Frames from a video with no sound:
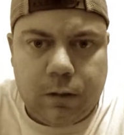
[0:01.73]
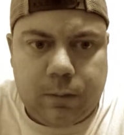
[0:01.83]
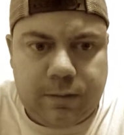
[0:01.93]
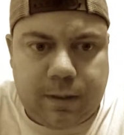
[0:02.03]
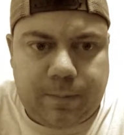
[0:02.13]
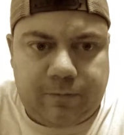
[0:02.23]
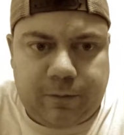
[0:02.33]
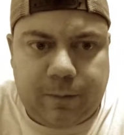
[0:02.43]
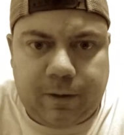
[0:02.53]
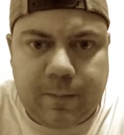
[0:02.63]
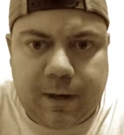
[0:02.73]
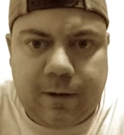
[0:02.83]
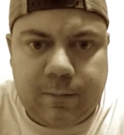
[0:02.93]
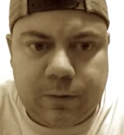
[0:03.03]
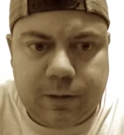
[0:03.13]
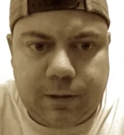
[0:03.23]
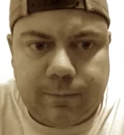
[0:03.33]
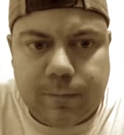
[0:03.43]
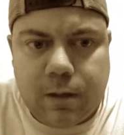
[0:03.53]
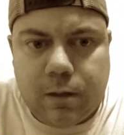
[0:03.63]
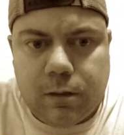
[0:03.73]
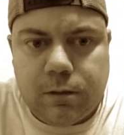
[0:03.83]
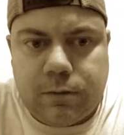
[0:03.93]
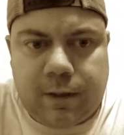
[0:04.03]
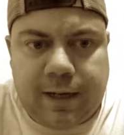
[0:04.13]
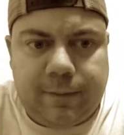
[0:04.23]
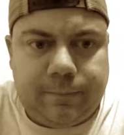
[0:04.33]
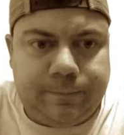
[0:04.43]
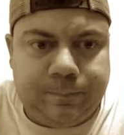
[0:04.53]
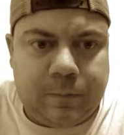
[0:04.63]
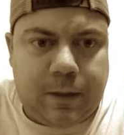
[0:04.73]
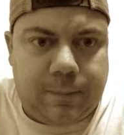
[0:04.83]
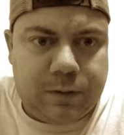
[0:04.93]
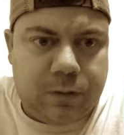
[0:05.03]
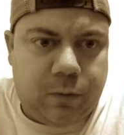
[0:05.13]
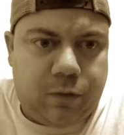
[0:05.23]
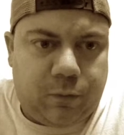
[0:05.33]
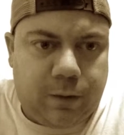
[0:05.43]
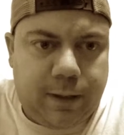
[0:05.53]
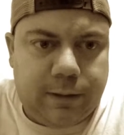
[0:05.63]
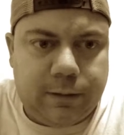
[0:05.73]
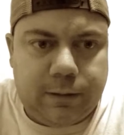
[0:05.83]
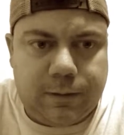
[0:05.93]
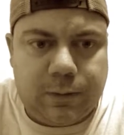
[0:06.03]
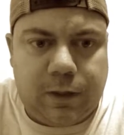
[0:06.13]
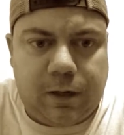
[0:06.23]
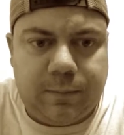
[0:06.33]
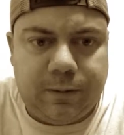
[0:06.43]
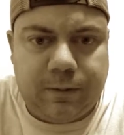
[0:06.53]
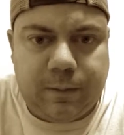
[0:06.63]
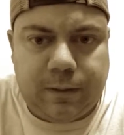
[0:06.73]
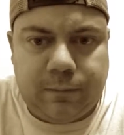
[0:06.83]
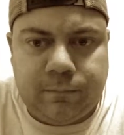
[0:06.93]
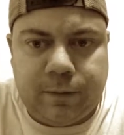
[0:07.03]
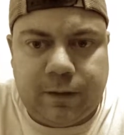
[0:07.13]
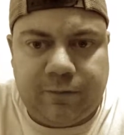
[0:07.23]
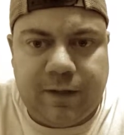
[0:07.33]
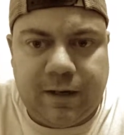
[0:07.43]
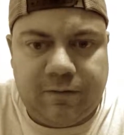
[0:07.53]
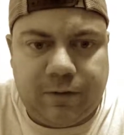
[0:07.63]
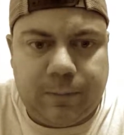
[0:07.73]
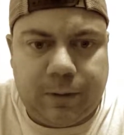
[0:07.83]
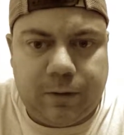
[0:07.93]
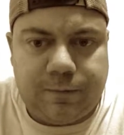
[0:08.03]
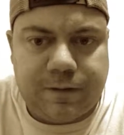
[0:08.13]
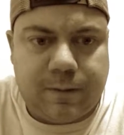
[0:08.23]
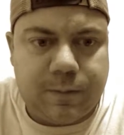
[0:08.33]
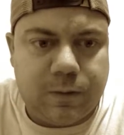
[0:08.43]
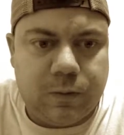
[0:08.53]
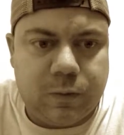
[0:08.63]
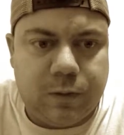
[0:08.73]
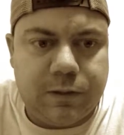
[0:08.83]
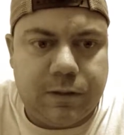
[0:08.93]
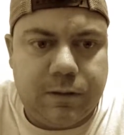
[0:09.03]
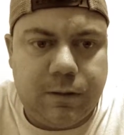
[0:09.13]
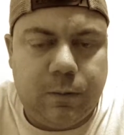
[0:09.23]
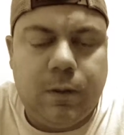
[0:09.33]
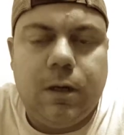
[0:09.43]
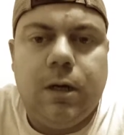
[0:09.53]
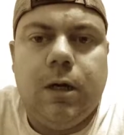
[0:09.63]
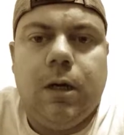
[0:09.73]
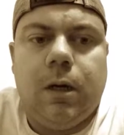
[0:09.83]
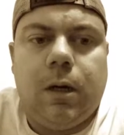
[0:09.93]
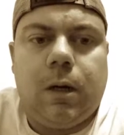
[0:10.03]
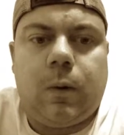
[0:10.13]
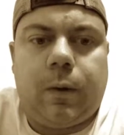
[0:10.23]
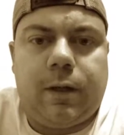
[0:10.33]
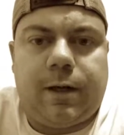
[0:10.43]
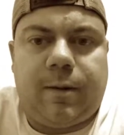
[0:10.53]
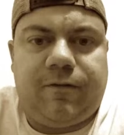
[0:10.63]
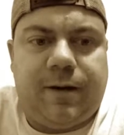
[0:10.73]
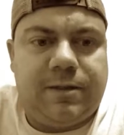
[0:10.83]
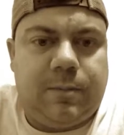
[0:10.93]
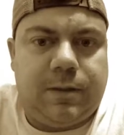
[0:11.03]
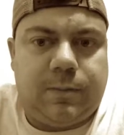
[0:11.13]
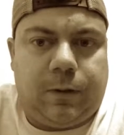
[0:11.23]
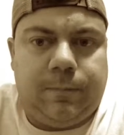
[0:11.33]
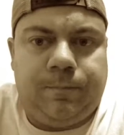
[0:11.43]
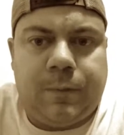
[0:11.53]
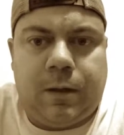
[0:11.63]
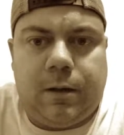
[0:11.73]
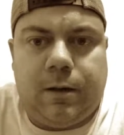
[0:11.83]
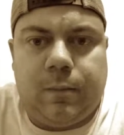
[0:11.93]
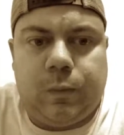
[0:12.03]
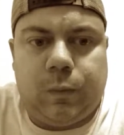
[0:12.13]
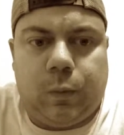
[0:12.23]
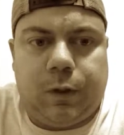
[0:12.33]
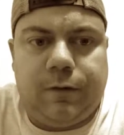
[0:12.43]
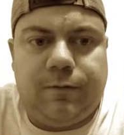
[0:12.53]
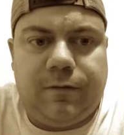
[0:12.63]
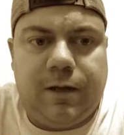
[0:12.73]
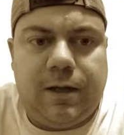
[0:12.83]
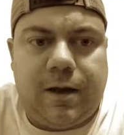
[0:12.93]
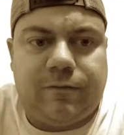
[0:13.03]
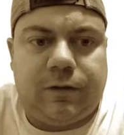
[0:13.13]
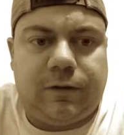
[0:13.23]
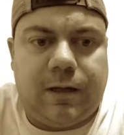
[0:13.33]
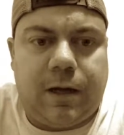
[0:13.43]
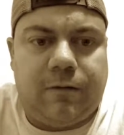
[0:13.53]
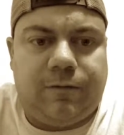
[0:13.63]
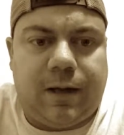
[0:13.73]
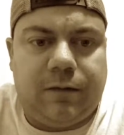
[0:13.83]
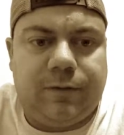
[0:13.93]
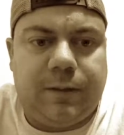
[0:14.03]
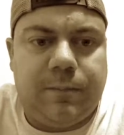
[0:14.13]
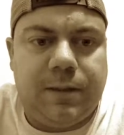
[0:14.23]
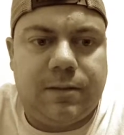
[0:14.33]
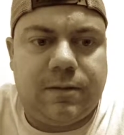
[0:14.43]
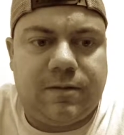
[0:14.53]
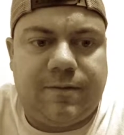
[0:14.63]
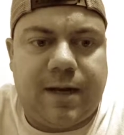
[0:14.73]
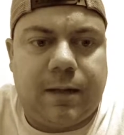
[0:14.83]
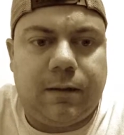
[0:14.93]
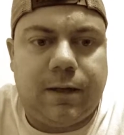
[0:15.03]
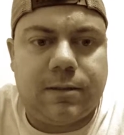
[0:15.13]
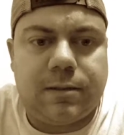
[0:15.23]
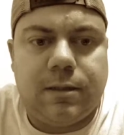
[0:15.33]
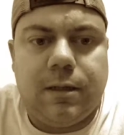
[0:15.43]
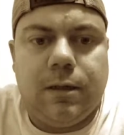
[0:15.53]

What's up, everybody? MattyNum3ers here. So tonight, episode 3, I'm going to switch it up a little bit, cover the NFL playoffs in episodes 1 and 2. We're going to talk about fantasy baseball, one of the ever-evolving pieces of analytics